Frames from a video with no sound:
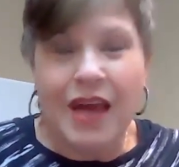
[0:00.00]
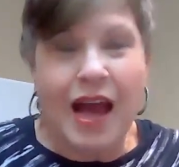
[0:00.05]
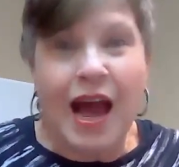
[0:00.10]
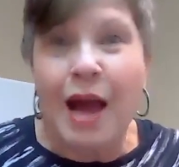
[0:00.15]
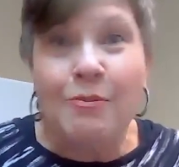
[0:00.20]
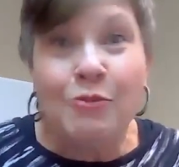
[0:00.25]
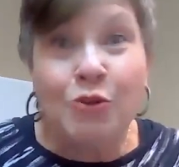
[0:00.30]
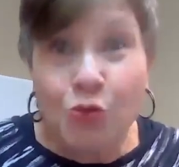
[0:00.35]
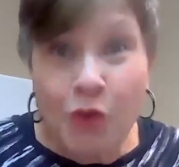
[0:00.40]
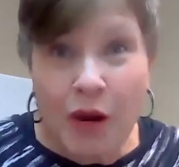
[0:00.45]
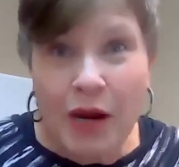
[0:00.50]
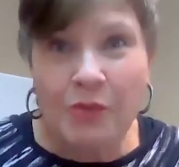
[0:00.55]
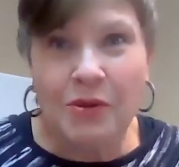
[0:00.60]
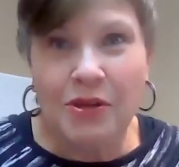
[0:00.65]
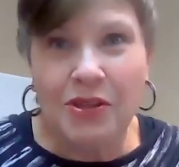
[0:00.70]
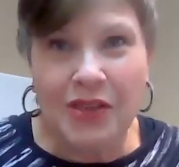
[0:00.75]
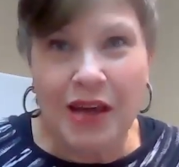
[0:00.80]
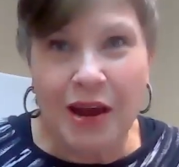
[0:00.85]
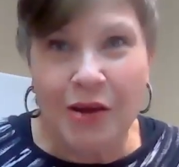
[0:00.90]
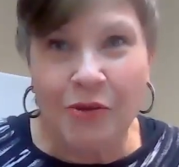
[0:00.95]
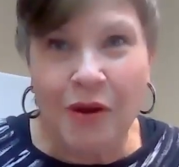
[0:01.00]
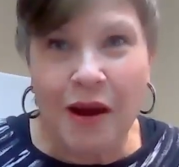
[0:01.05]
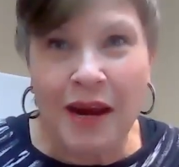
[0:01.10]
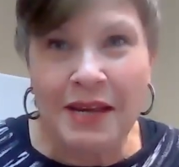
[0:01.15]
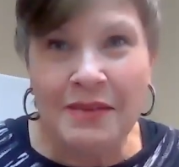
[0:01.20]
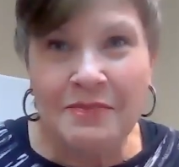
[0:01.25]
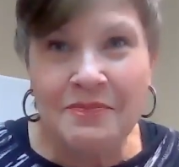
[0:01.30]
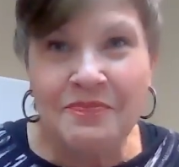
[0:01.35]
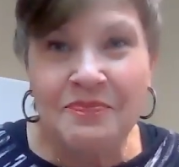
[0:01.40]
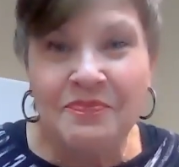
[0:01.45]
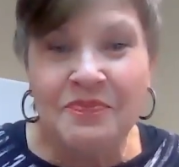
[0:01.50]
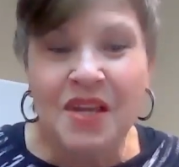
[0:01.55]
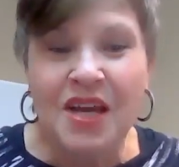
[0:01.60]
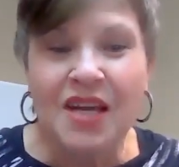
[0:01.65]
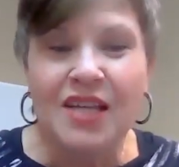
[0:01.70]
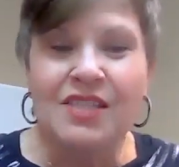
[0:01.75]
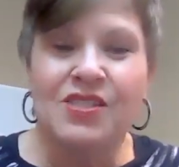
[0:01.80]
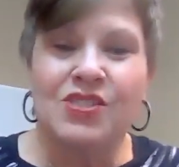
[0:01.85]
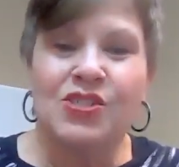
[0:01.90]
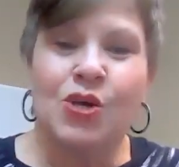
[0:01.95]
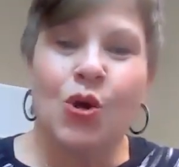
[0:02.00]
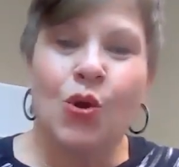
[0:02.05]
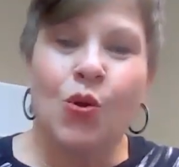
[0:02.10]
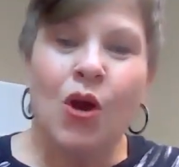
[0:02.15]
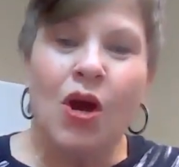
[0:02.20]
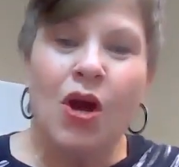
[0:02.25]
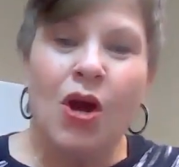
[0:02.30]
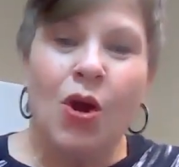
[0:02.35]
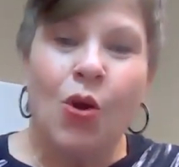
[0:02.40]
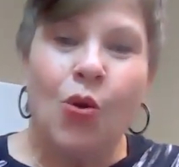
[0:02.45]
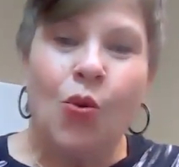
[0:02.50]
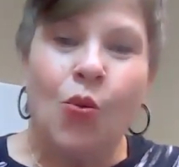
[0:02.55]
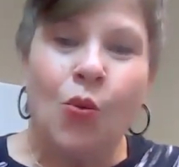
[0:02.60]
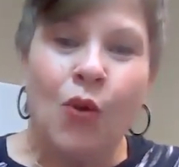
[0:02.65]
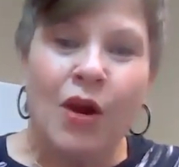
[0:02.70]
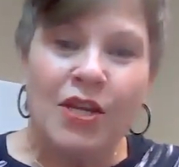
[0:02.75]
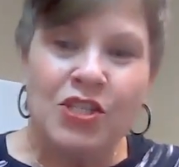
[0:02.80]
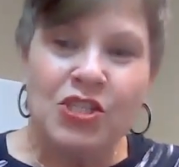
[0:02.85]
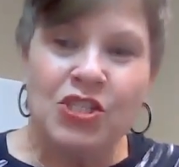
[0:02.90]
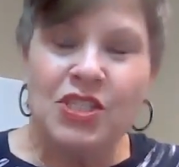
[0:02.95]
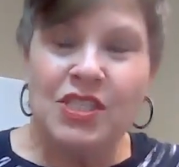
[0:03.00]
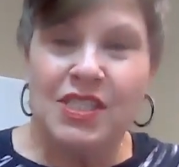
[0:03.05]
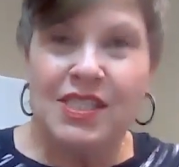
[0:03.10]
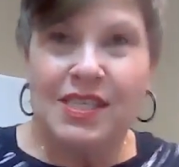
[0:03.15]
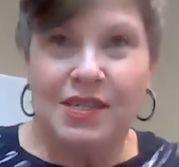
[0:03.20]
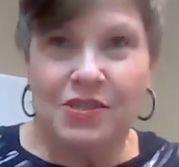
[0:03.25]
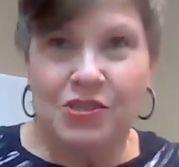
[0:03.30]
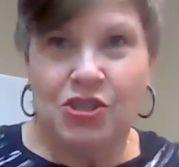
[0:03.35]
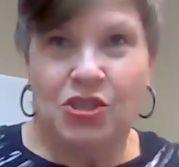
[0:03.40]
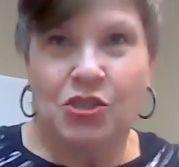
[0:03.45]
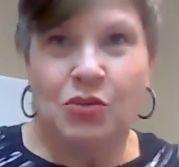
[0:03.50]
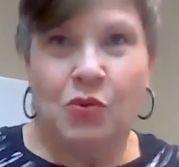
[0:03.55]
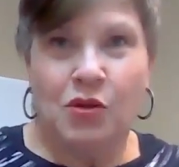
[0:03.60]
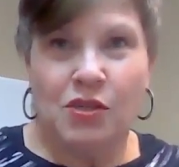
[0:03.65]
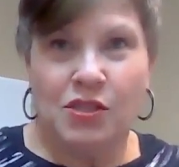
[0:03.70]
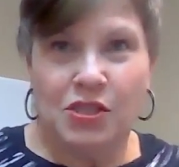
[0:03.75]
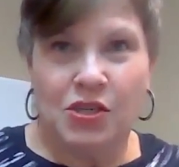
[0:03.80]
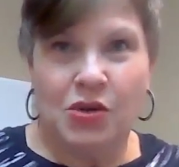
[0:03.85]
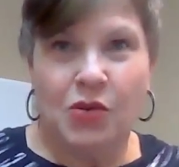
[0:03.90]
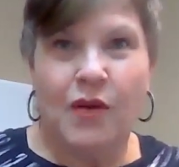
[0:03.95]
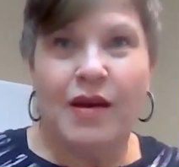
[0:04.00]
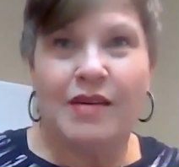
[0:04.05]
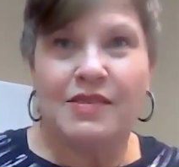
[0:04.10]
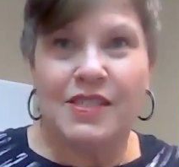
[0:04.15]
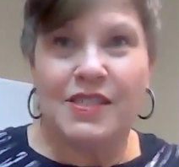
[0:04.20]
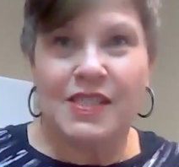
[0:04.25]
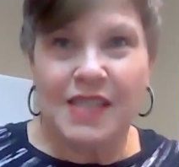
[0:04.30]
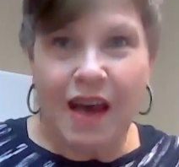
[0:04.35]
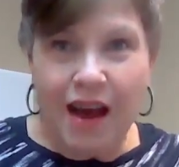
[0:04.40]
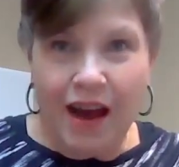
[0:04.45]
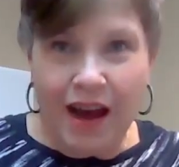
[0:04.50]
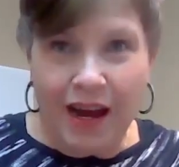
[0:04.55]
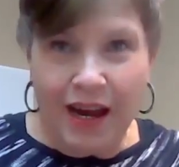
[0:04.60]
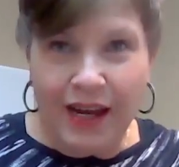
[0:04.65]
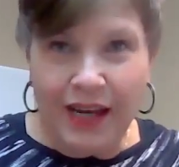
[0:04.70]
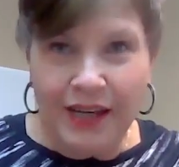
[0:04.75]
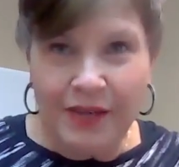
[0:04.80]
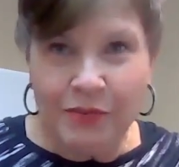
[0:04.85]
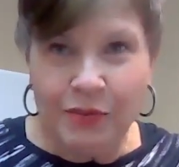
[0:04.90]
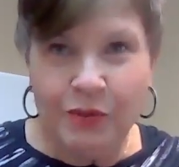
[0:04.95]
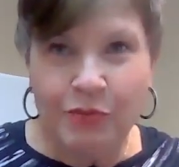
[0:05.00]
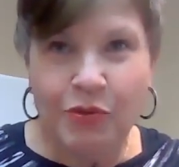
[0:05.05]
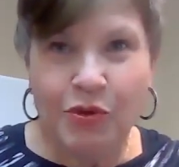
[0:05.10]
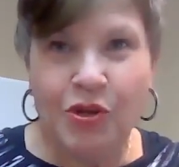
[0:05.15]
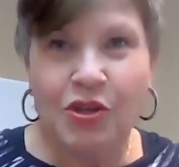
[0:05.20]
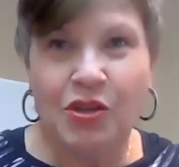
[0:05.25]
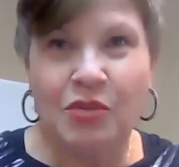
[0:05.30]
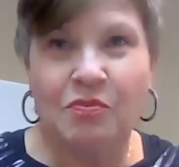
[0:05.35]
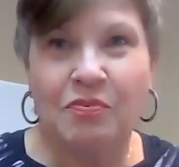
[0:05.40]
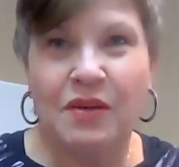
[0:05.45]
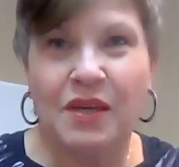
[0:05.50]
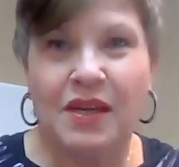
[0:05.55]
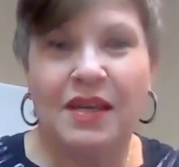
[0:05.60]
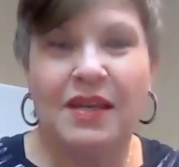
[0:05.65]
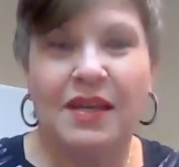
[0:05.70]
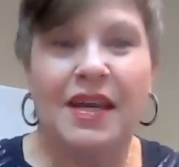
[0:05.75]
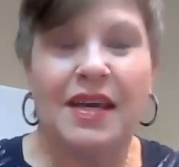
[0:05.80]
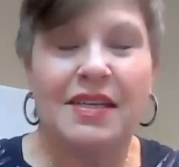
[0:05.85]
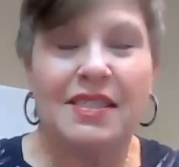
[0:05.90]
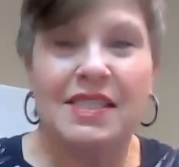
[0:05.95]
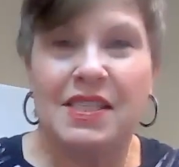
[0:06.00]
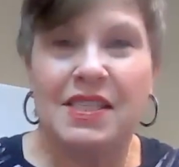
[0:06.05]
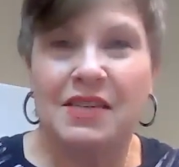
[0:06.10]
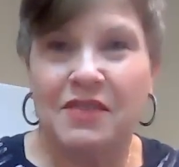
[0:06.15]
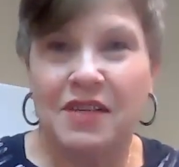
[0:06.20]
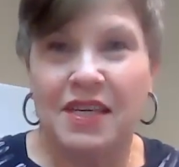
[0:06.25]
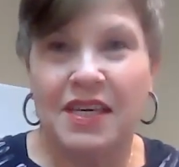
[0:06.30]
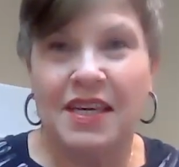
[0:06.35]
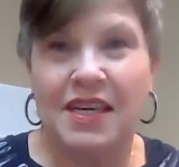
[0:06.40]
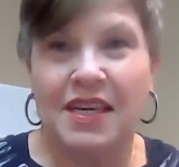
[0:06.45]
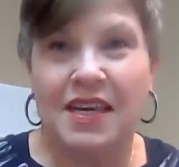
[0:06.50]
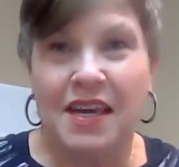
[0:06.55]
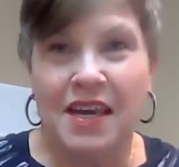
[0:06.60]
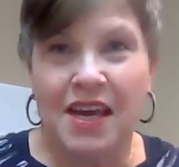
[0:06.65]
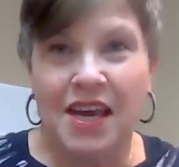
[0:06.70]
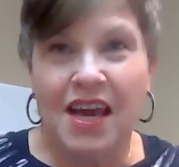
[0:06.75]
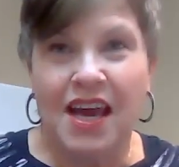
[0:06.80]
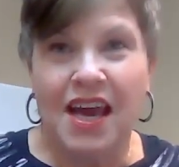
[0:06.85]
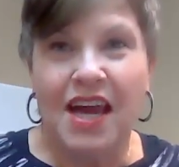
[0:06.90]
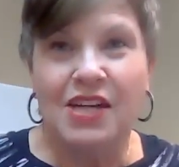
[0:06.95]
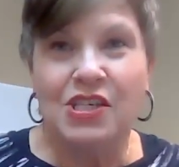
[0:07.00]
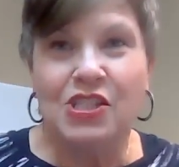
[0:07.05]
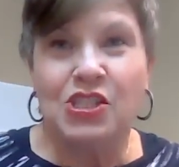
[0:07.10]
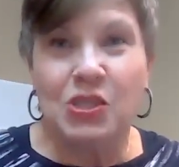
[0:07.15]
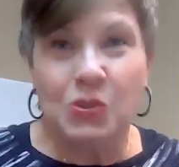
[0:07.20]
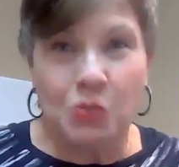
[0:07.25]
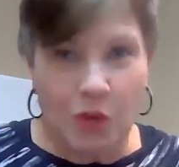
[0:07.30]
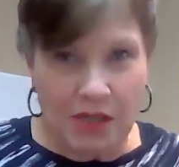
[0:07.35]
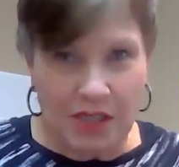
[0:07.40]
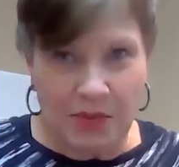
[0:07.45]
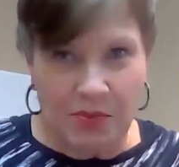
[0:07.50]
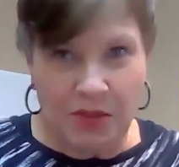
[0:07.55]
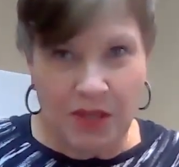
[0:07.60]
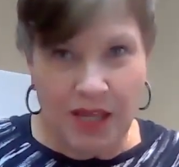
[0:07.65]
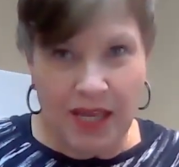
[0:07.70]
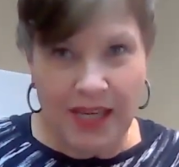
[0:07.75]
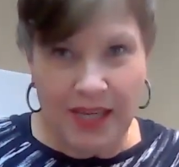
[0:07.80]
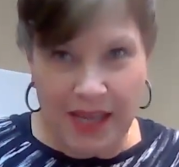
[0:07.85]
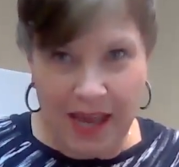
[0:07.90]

I'm great with that, right? And so when she said she wanted to go outside, we were going to pick an activity and she wanted to play